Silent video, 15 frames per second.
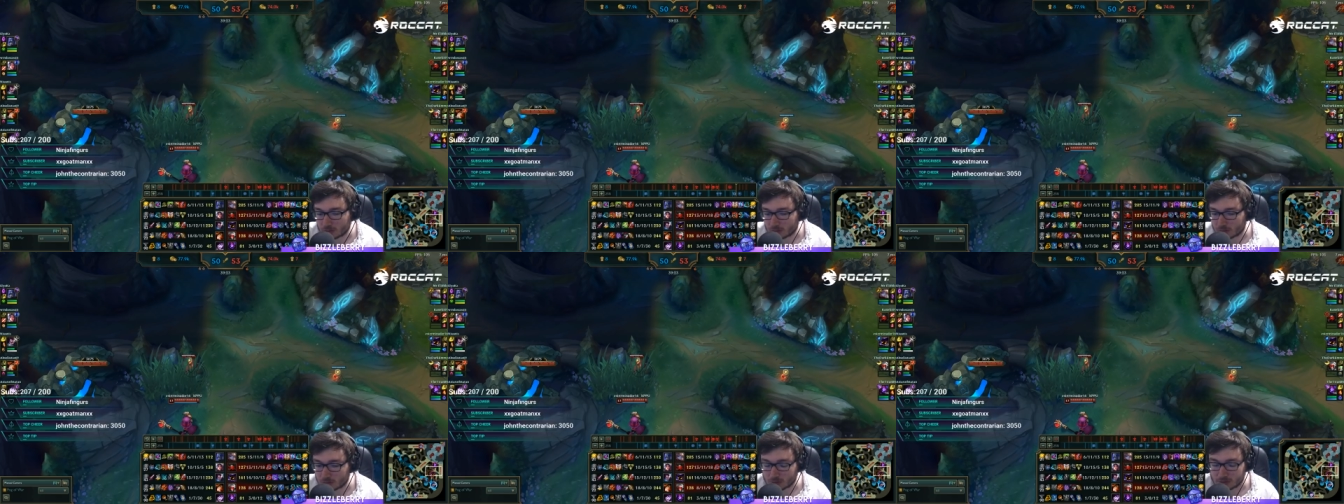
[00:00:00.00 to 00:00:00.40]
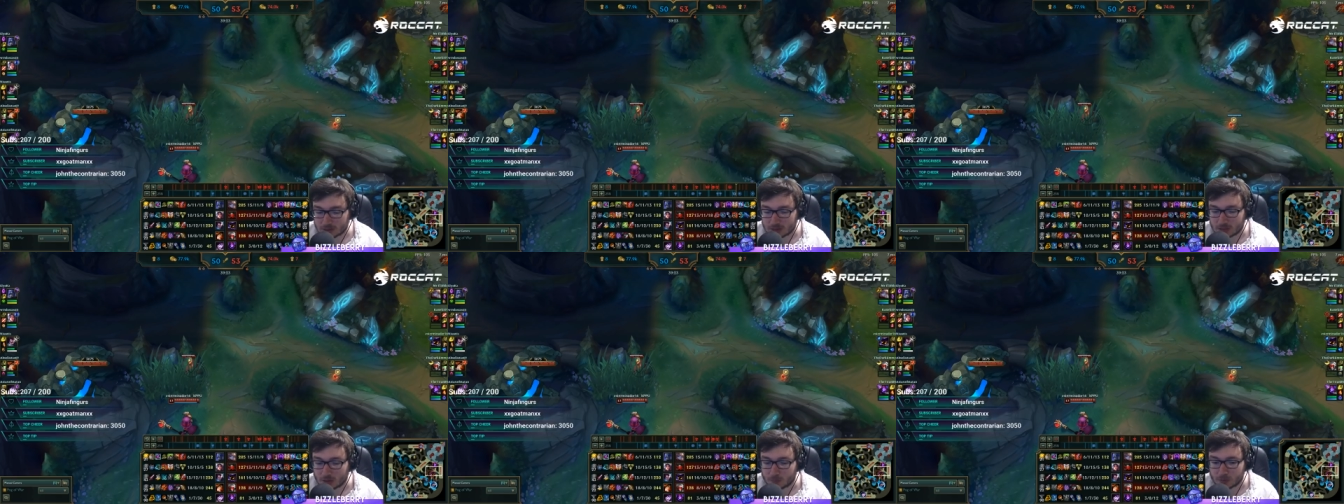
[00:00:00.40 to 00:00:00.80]

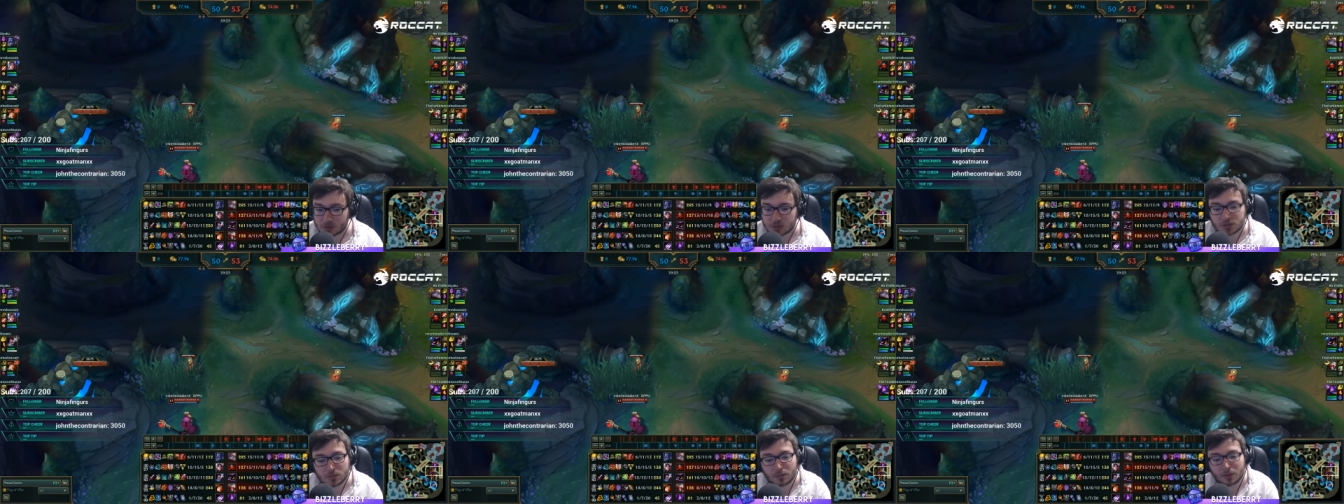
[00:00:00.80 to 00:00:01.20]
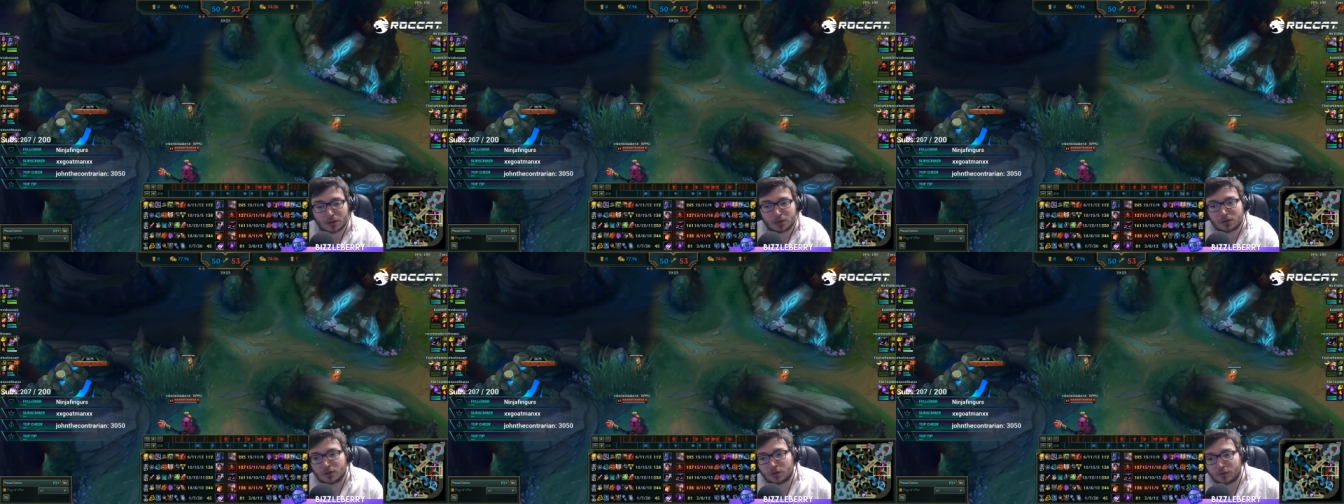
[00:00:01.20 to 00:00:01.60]
CDR boots in my
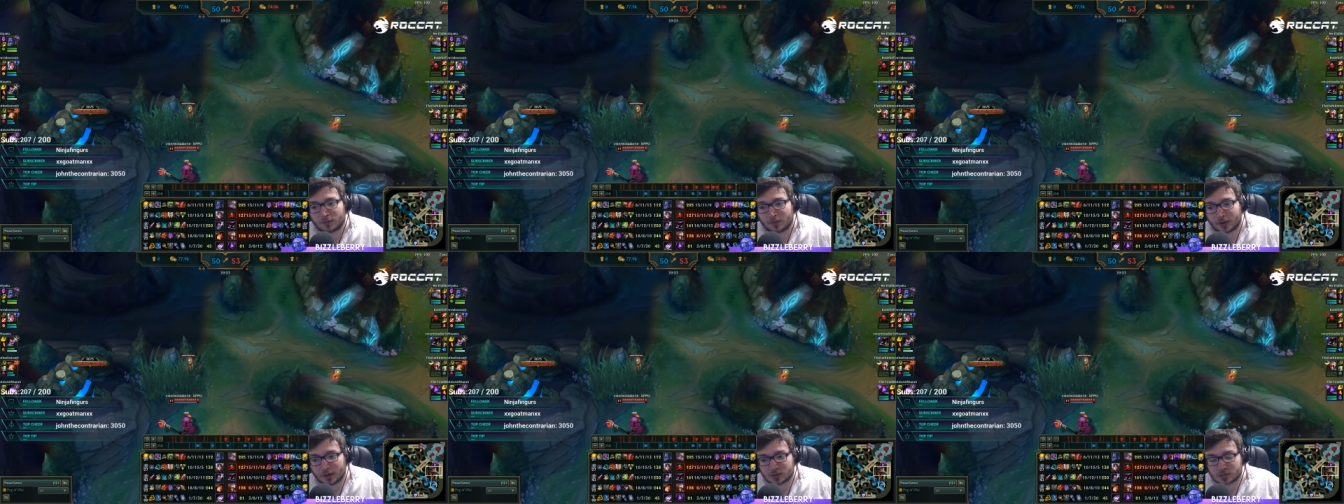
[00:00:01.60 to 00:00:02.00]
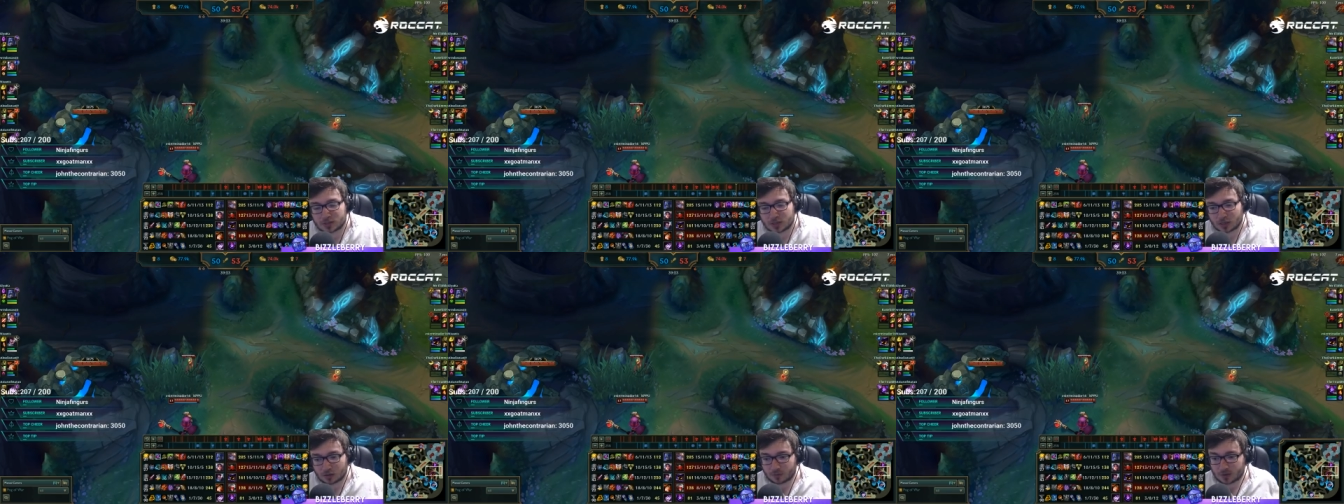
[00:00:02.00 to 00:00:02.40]
opinion are fine just
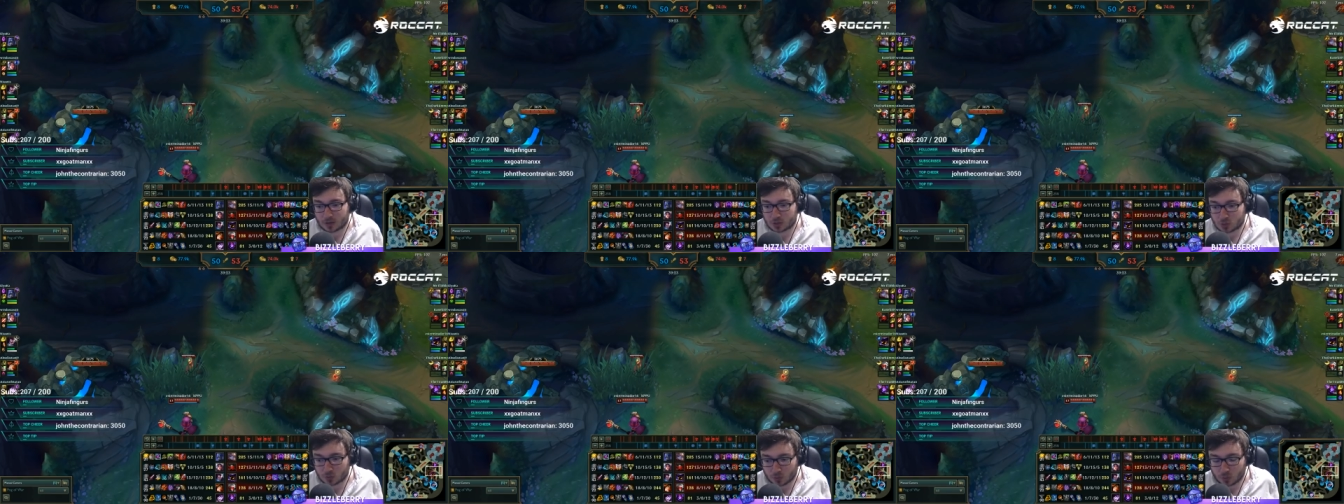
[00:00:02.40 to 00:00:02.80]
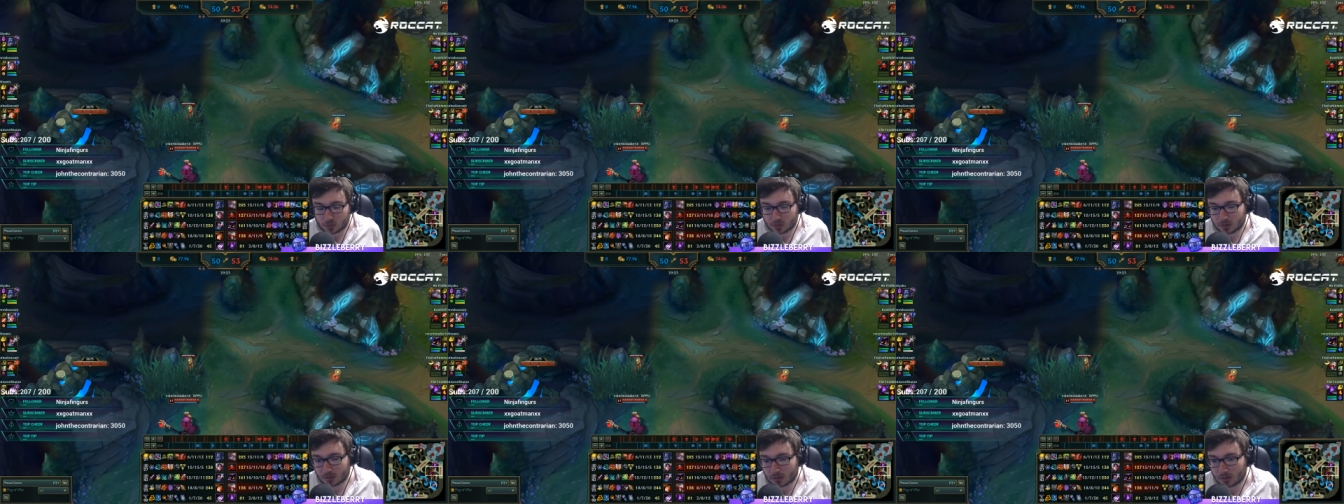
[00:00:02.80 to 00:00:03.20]
to get your flash rip
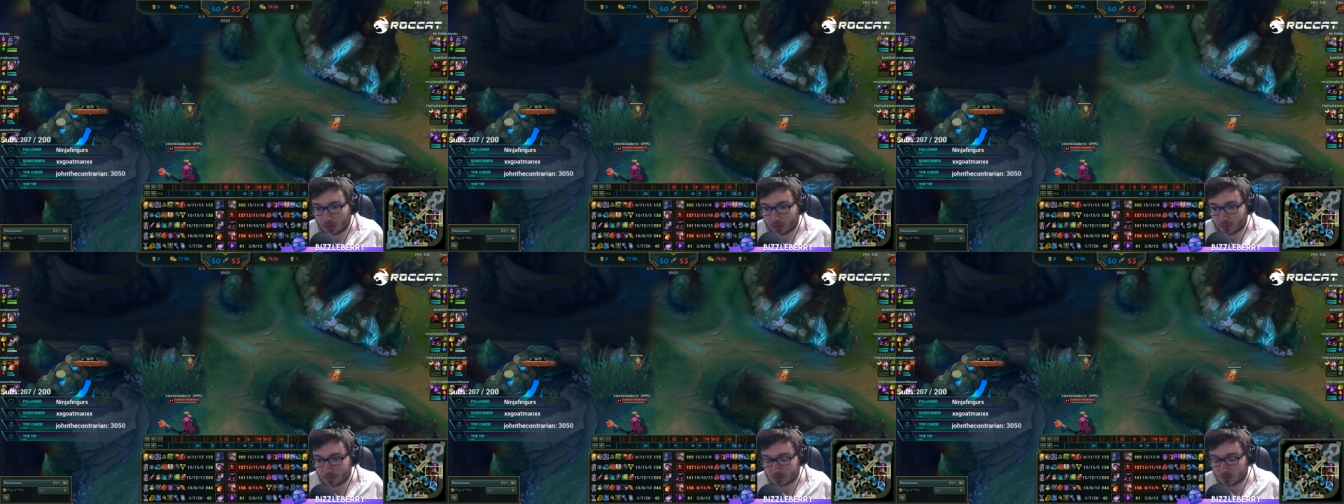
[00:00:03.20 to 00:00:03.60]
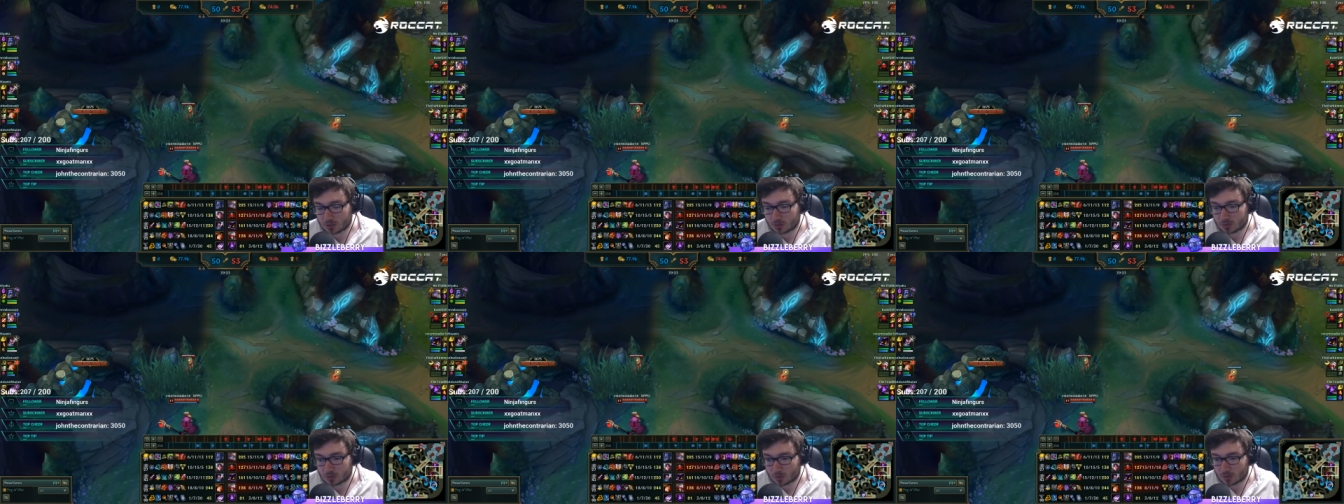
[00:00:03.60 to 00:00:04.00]
cooldown a little bit
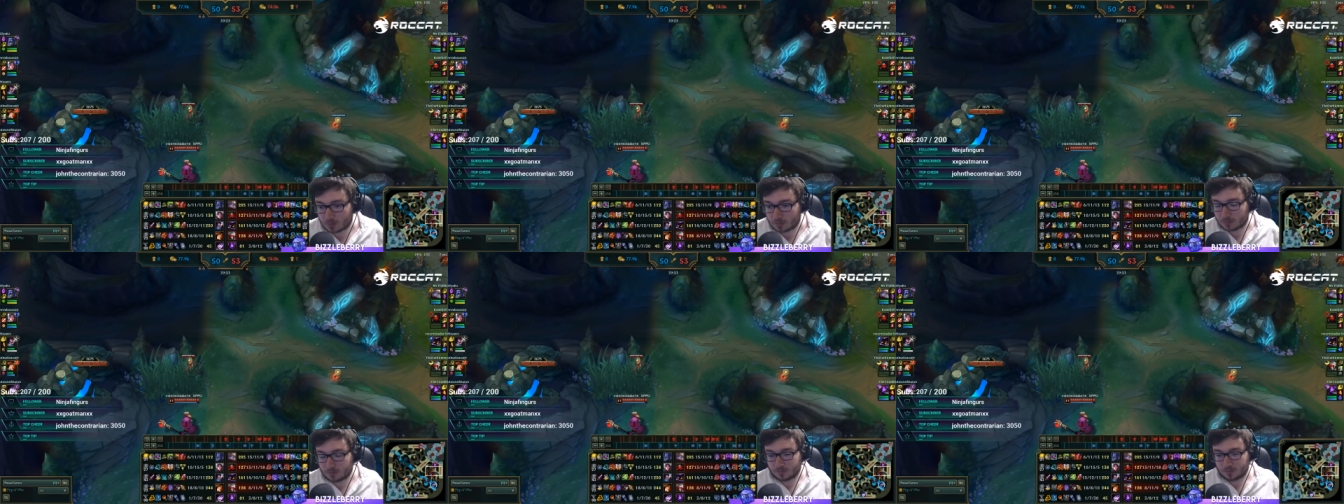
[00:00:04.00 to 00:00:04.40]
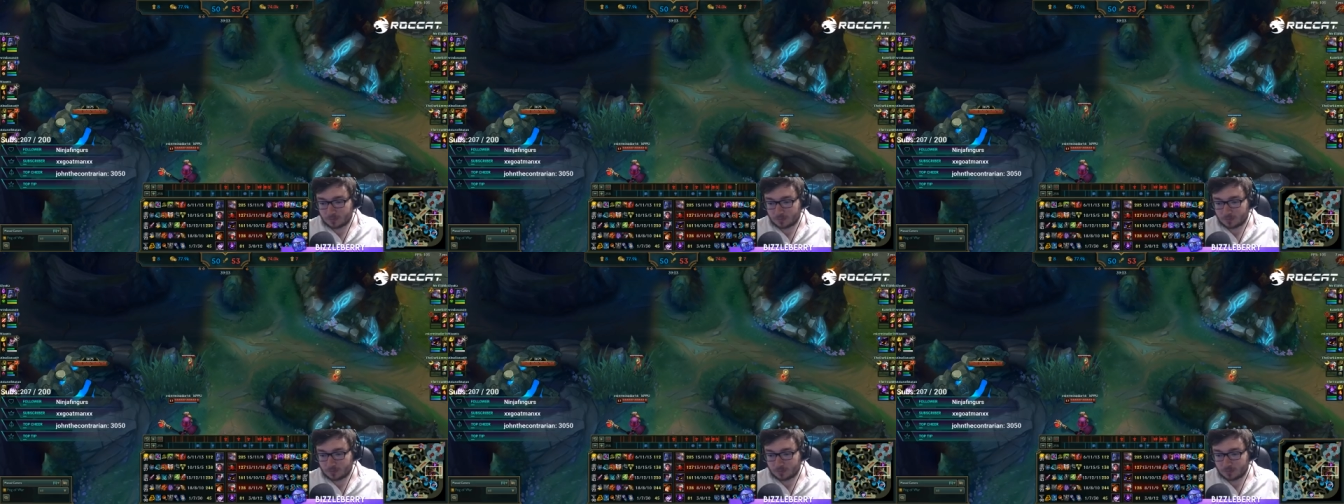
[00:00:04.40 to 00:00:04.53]
sooner as well.